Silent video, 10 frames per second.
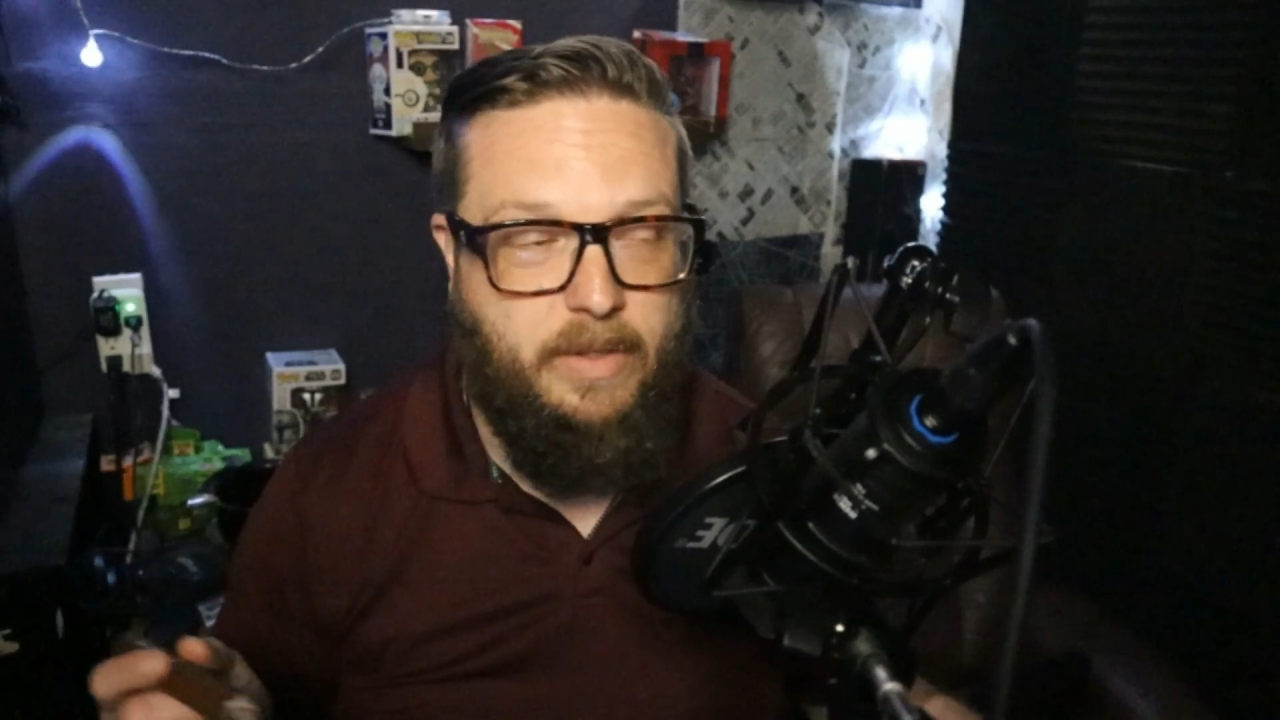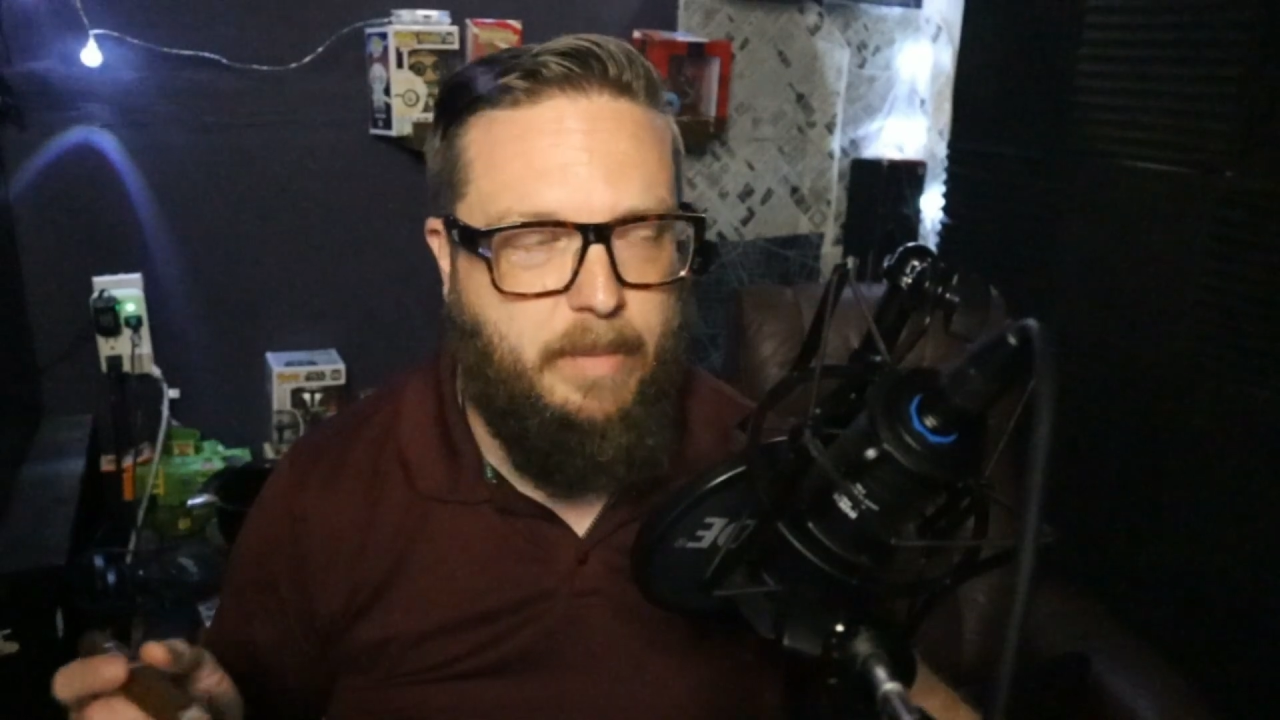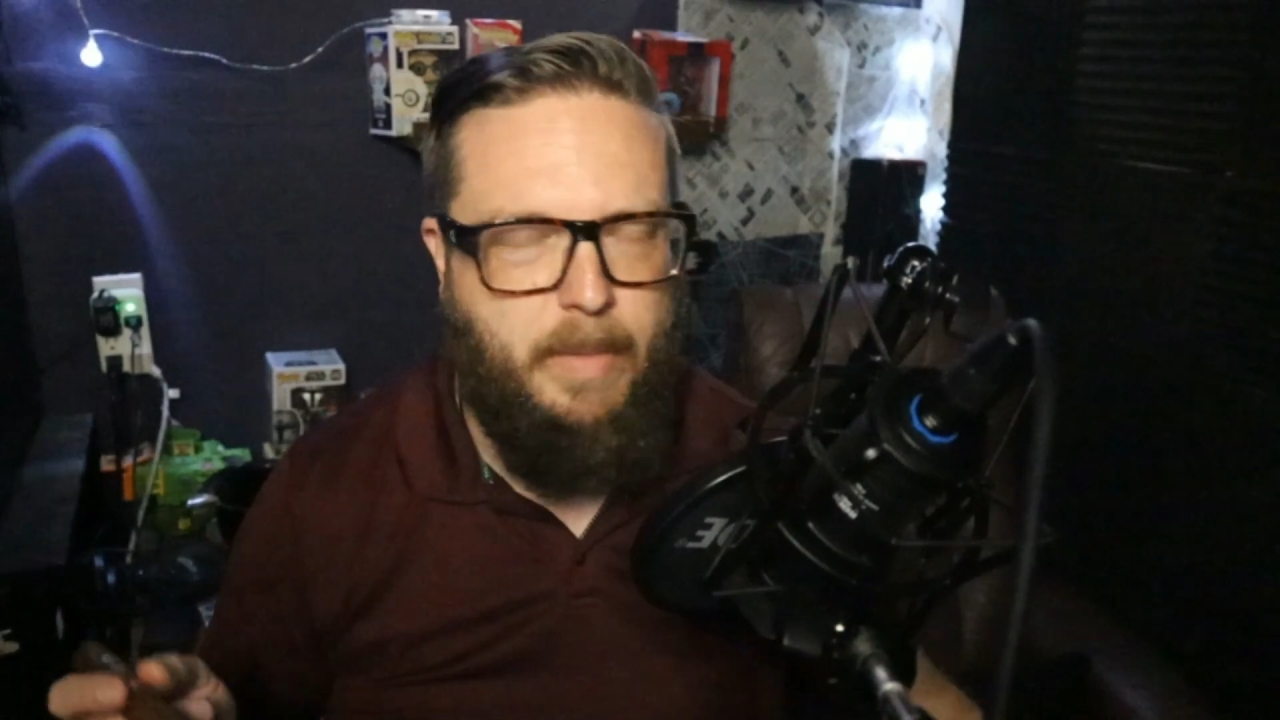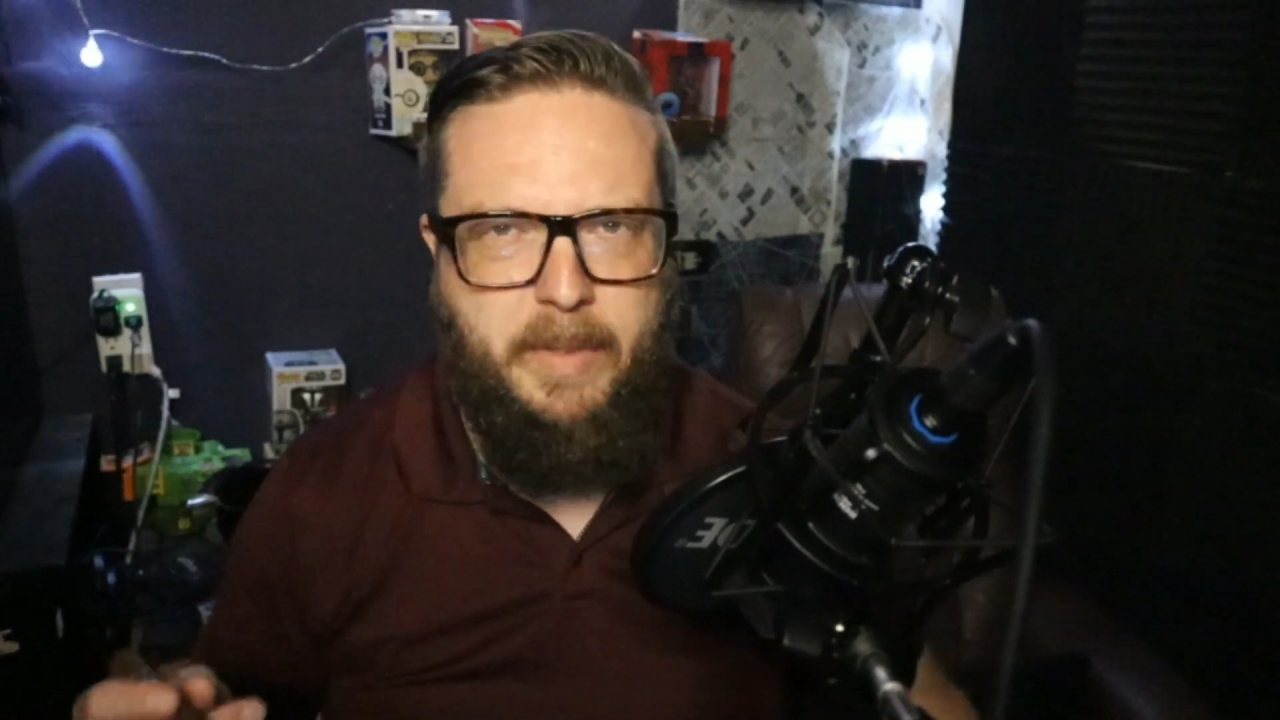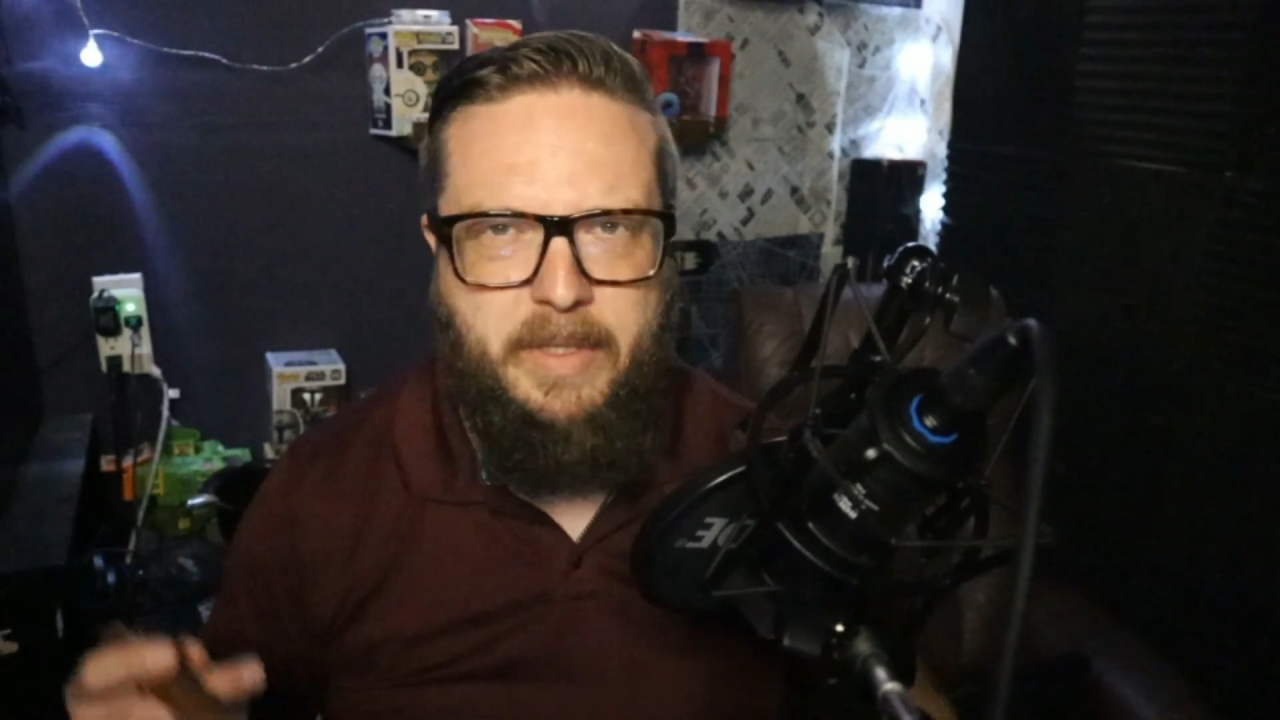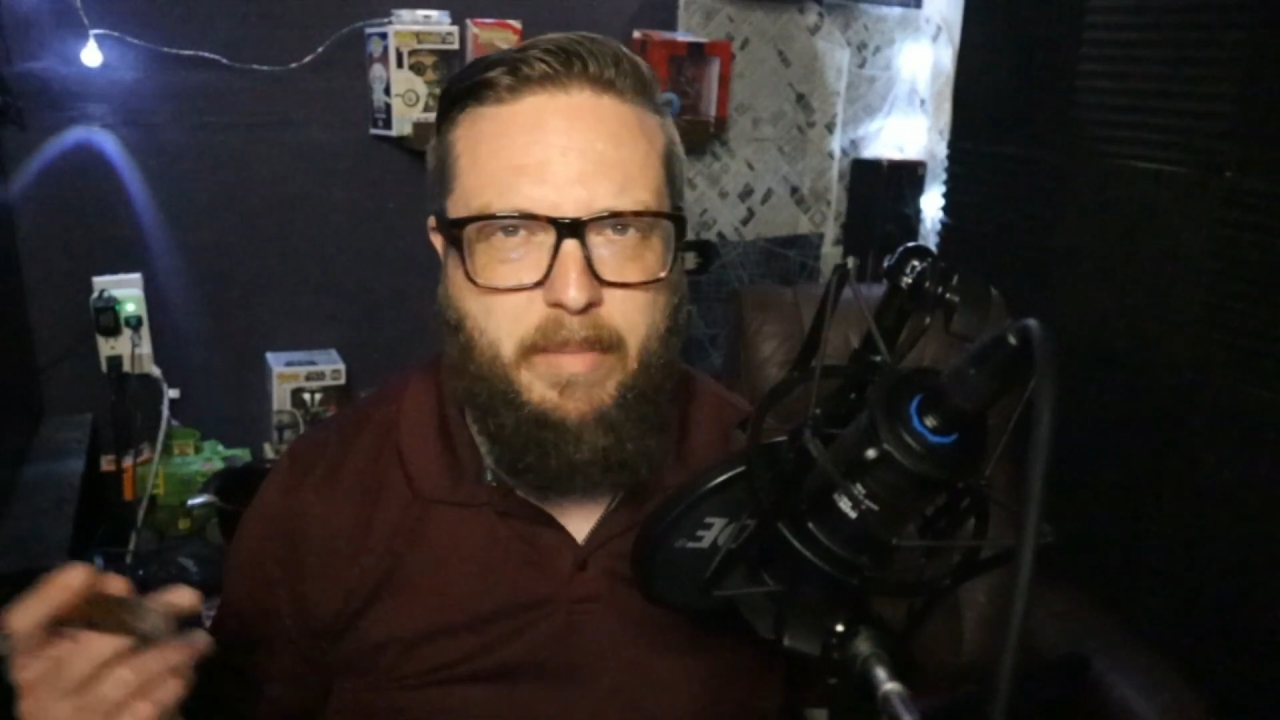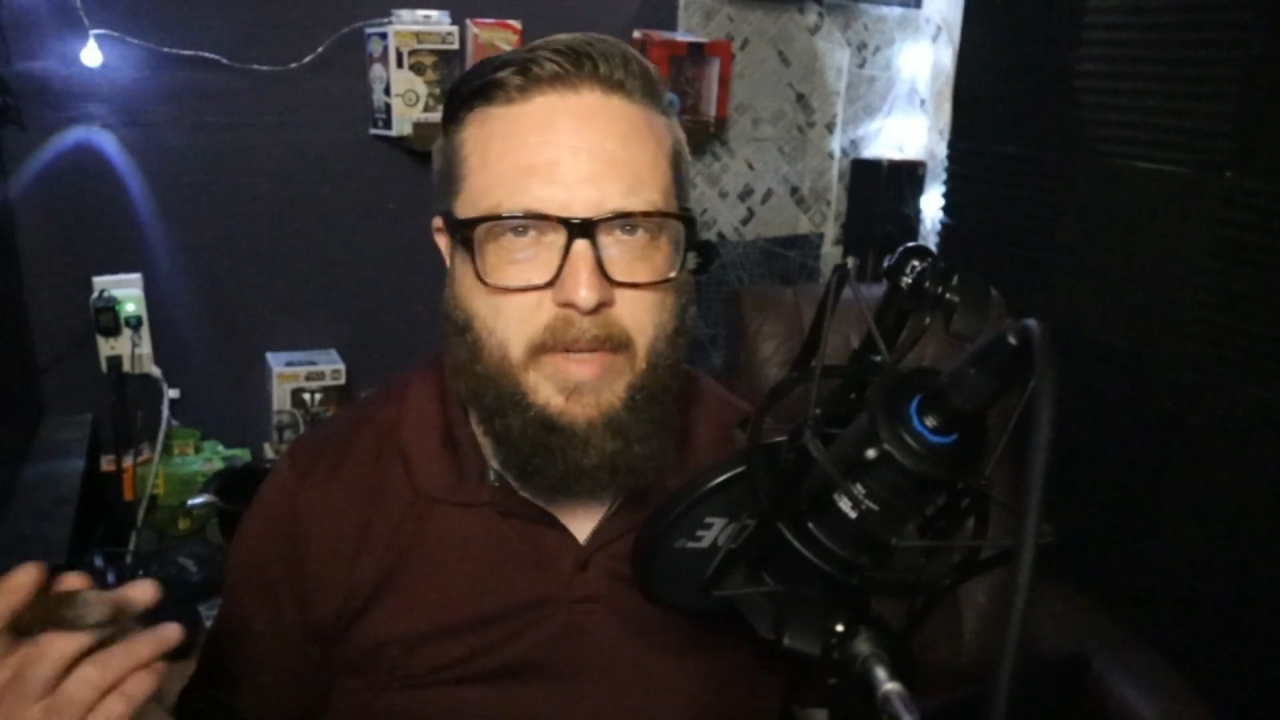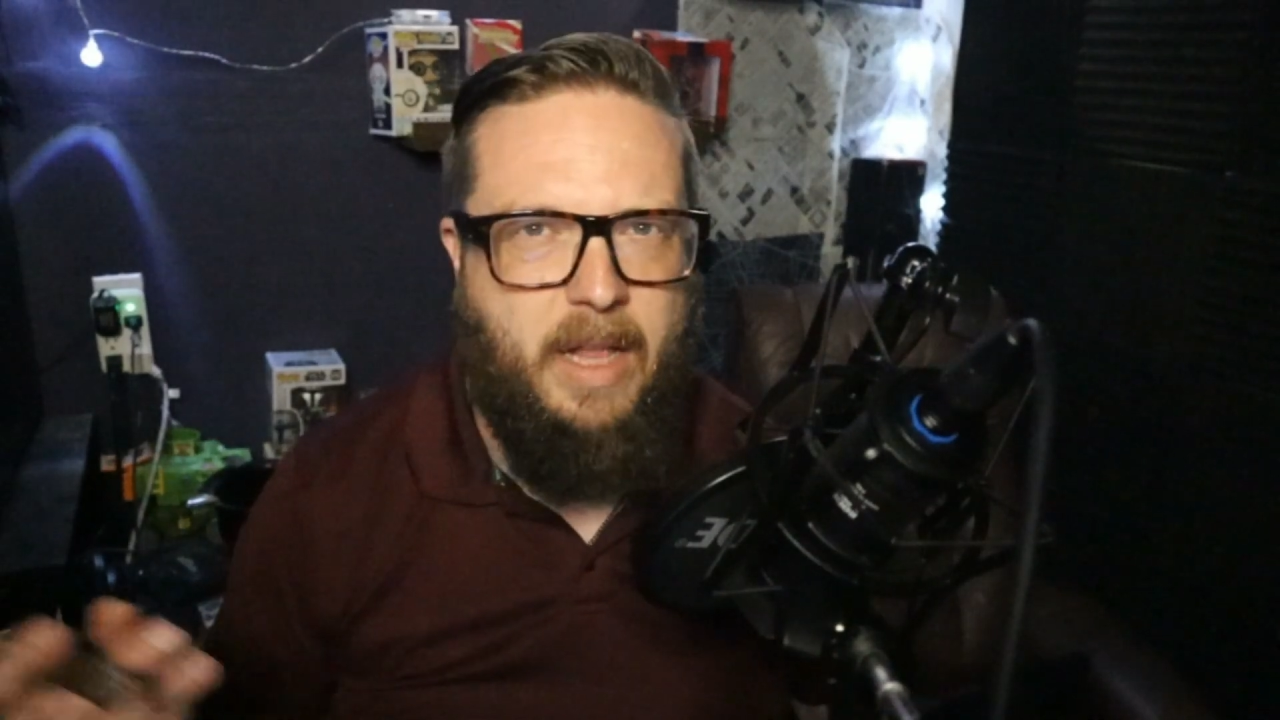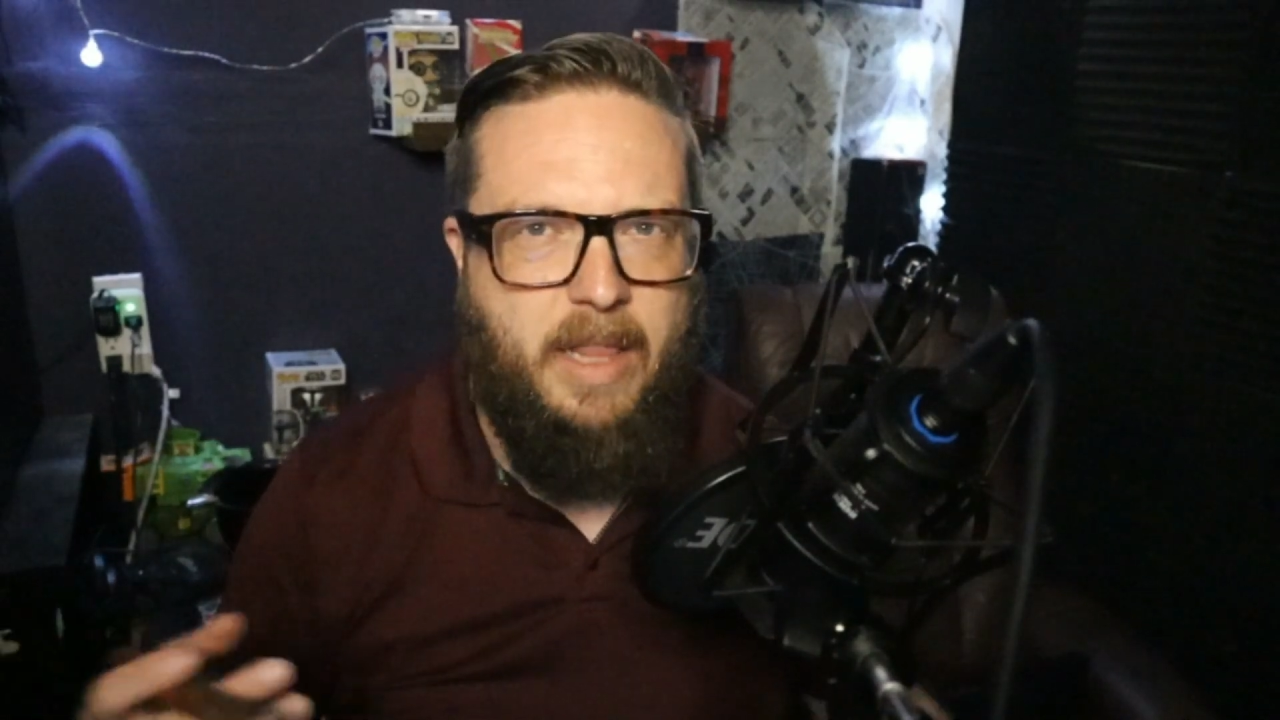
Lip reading: like maybe something got